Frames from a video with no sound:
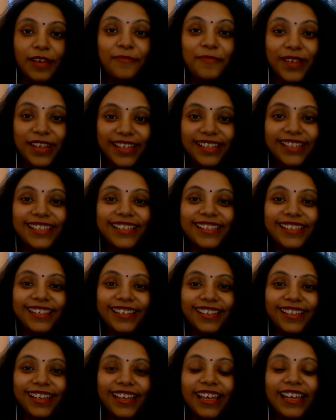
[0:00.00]
Means
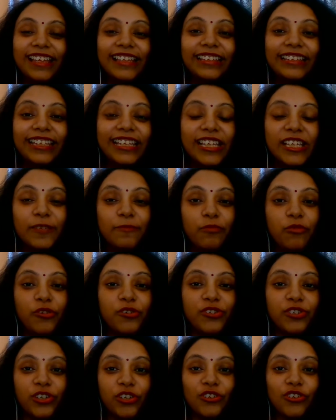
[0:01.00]
this
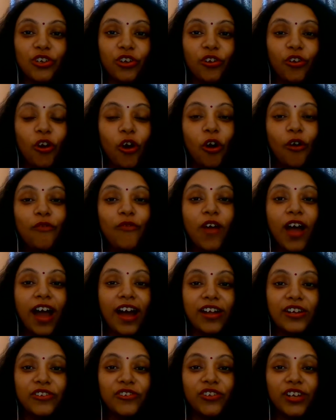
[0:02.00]
procedure of
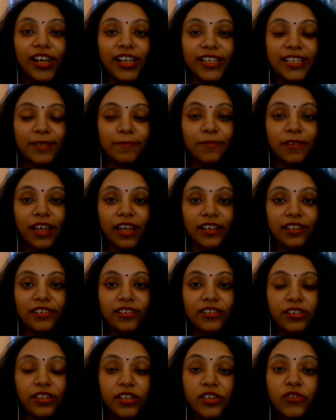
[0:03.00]
heart
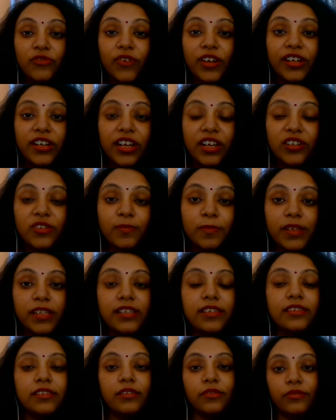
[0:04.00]
transplant is very
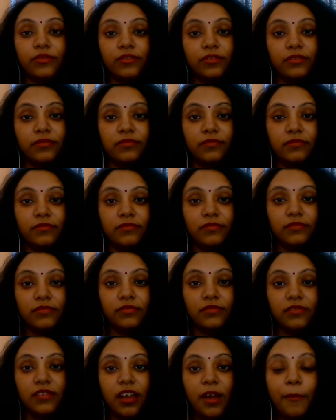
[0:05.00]
expensive,
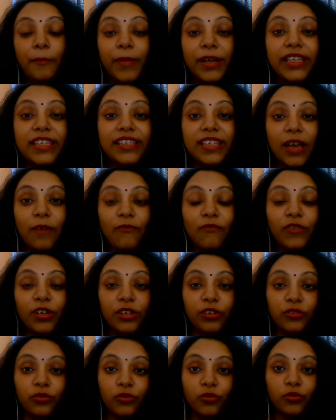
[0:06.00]
but
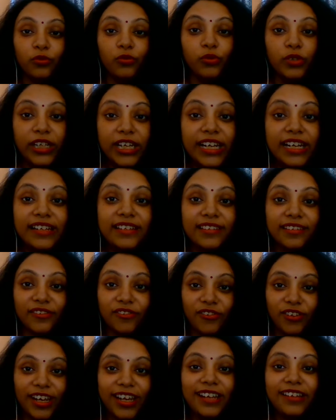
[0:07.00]
someone who needs
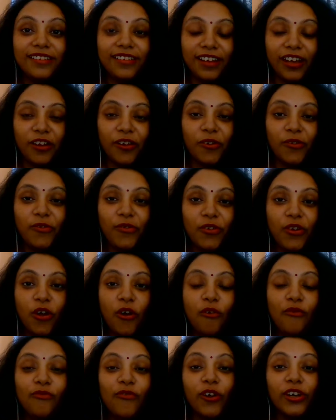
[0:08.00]
it right now,
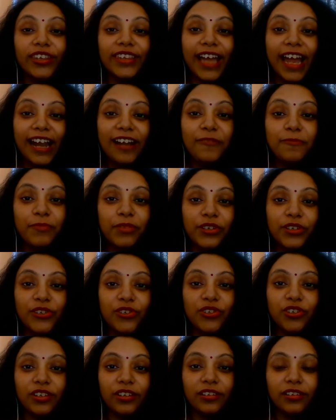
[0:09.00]
for that
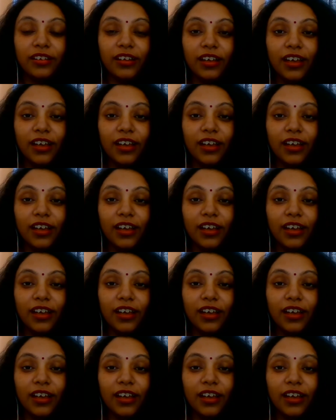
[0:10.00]
person,